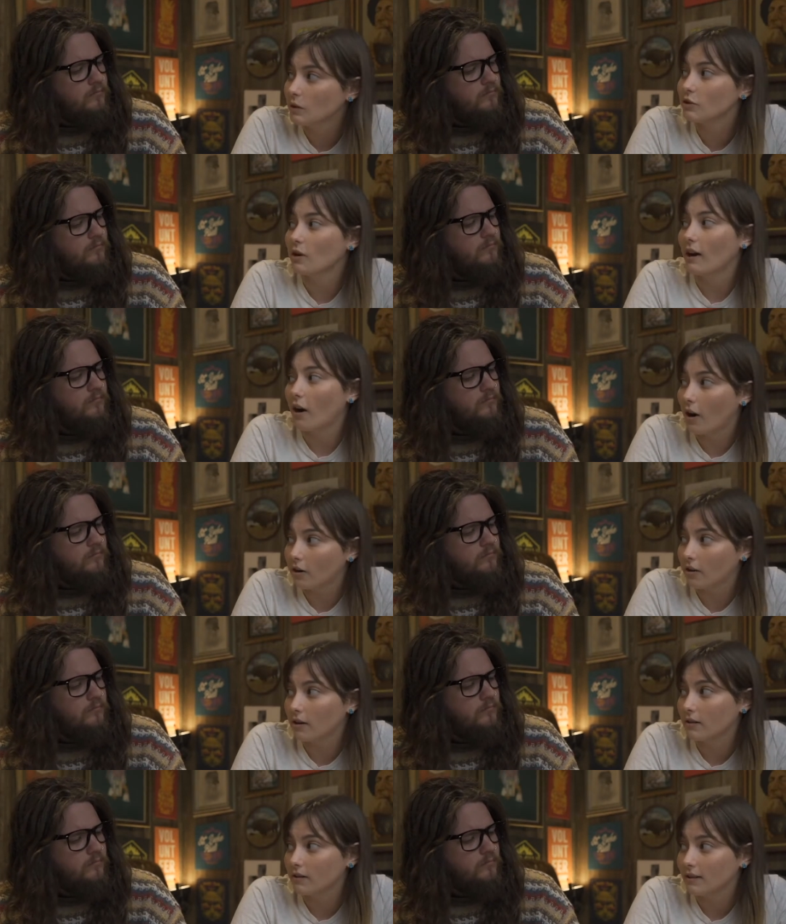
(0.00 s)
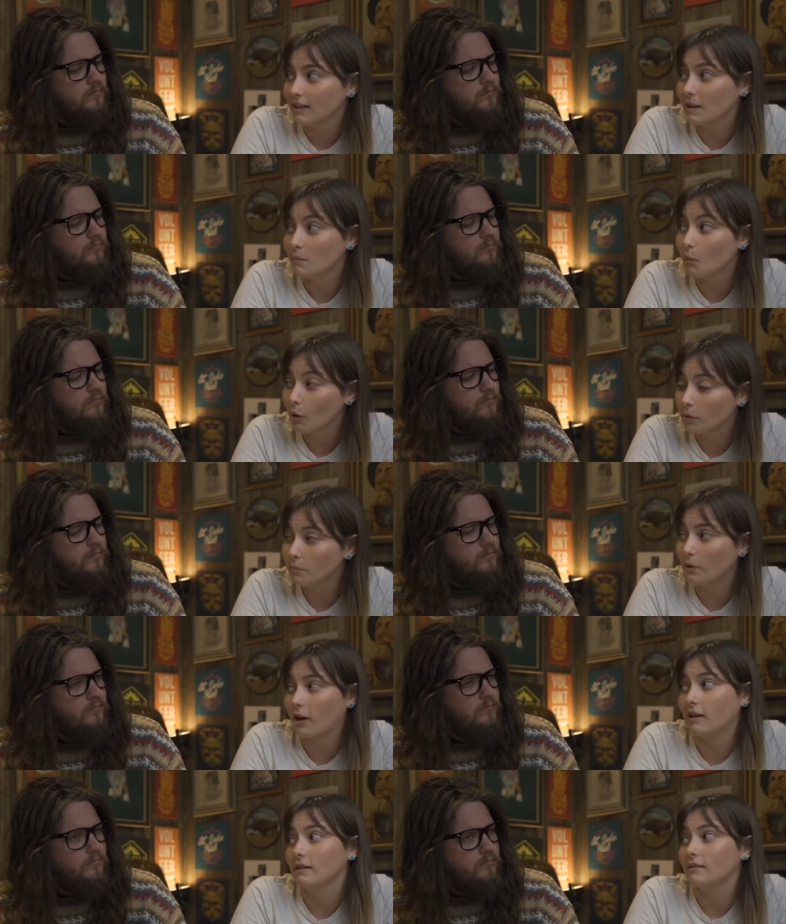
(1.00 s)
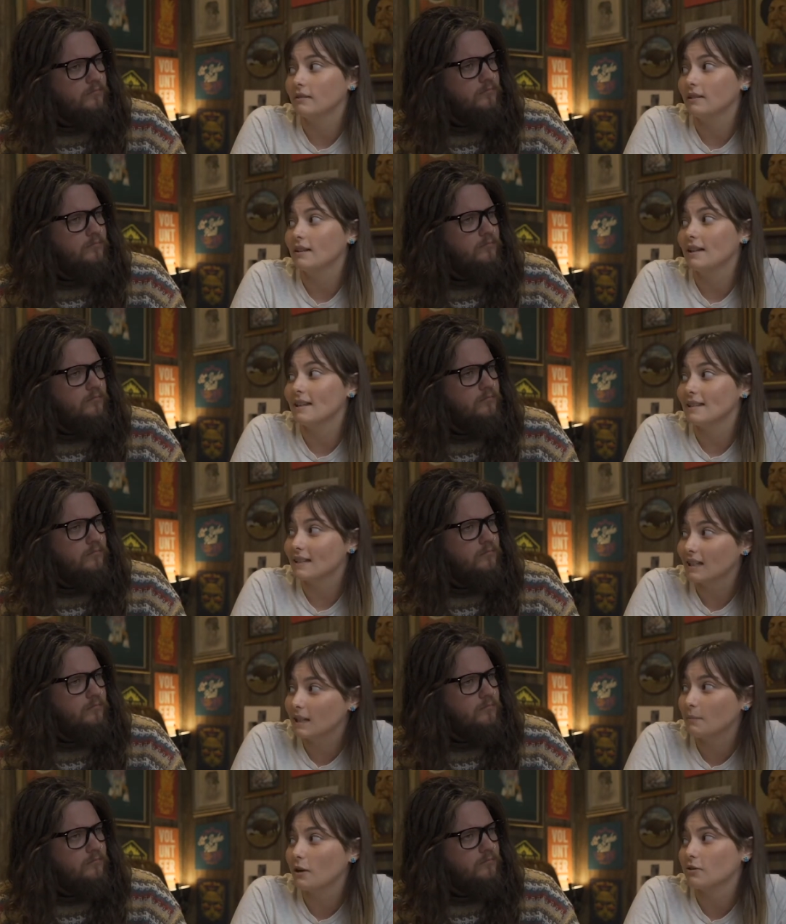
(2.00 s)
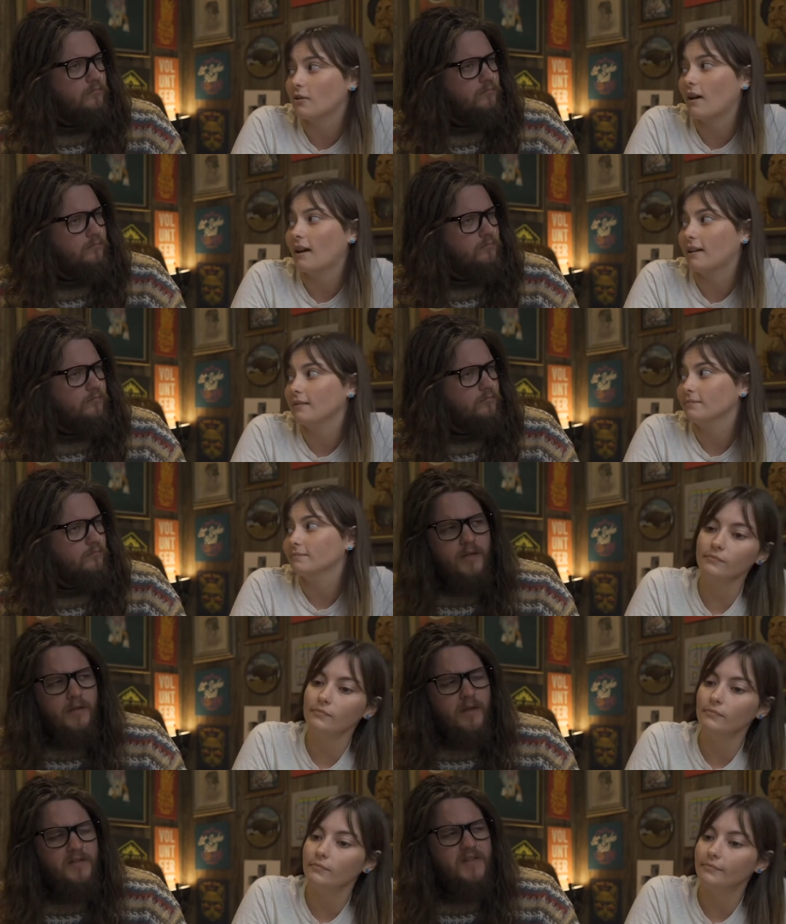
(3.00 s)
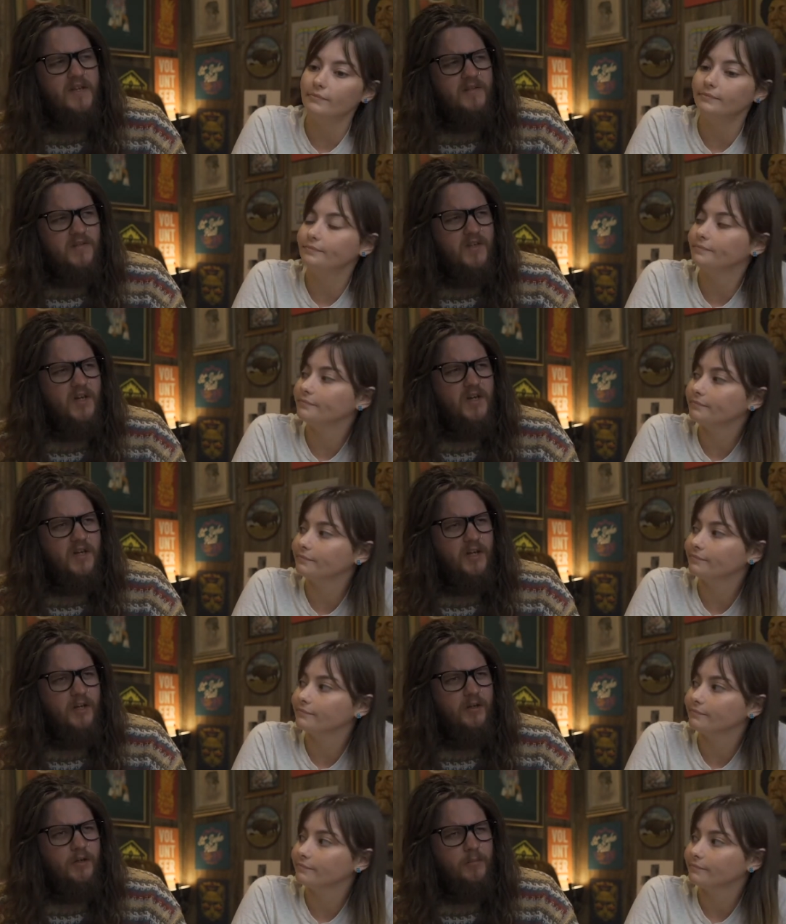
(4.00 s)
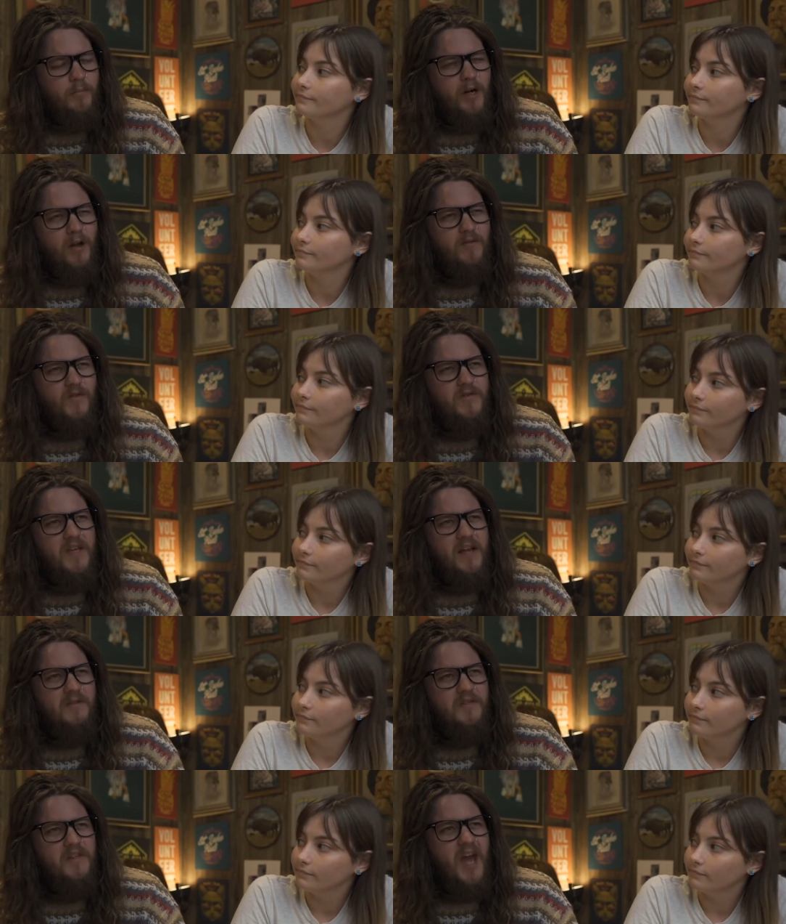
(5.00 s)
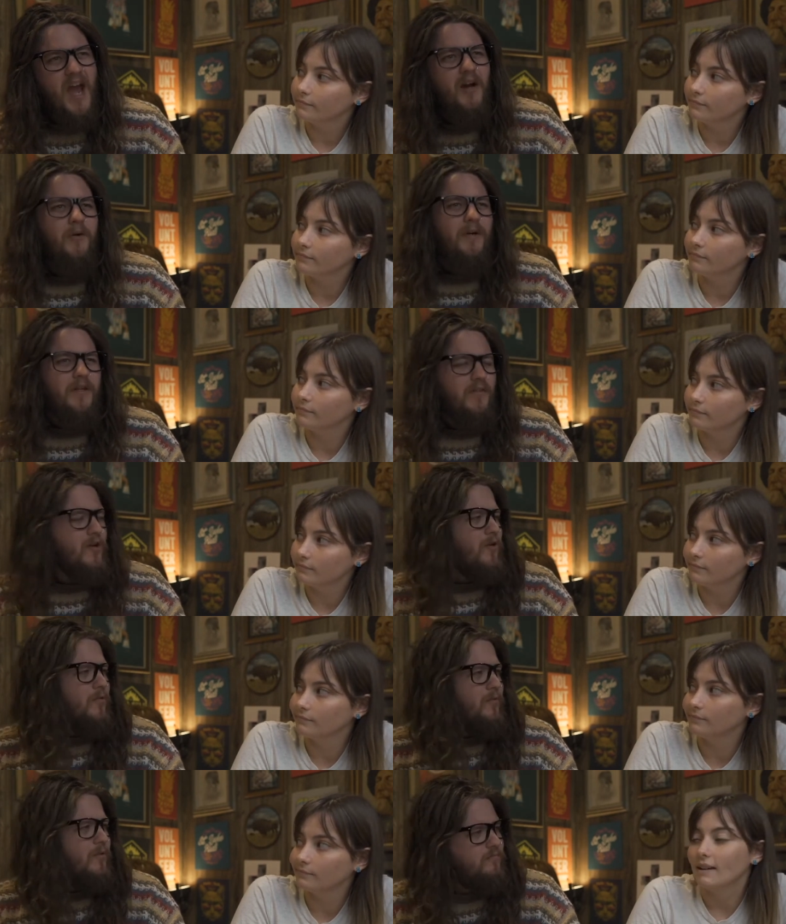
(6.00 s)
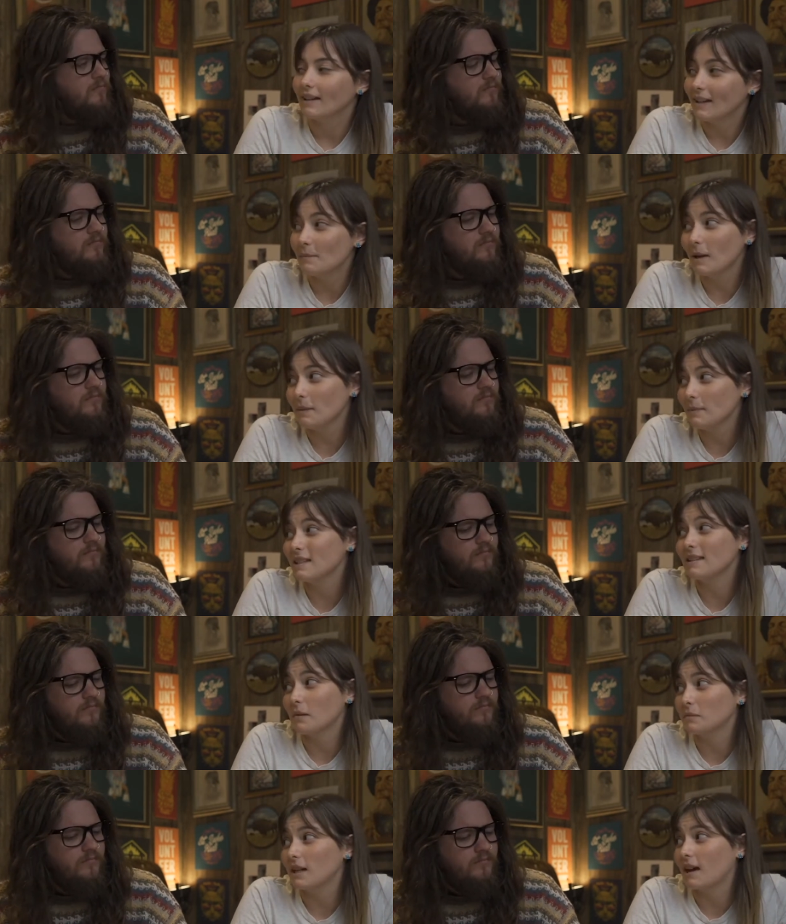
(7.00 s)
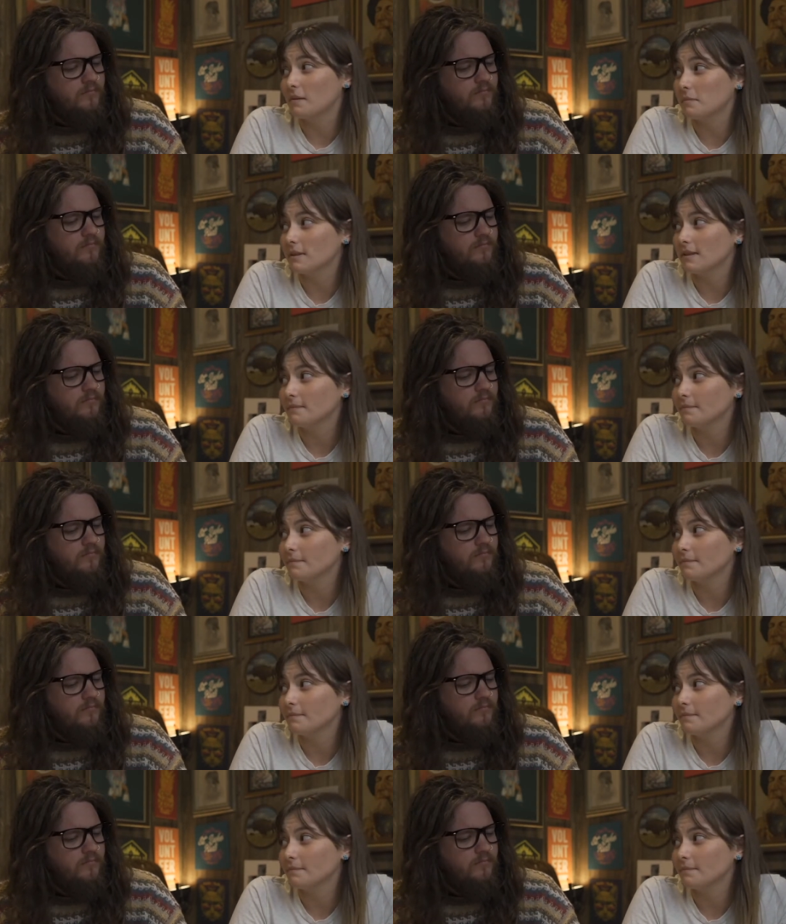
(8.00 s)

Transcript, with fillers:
Speaker 1: we try harder. The important part is to keep on trying. That
Speaker 2: sounds good, but it also sounds tiring though.
Speaker 1: It might be sometimes,